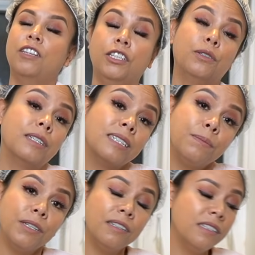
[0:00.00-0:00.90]
and you're
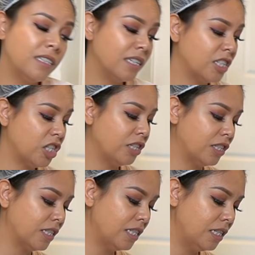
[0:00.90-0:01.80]
experiencing a change
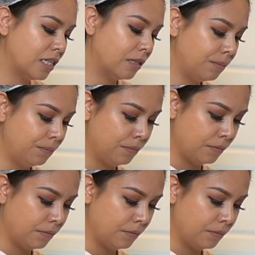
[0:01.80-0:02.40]
in season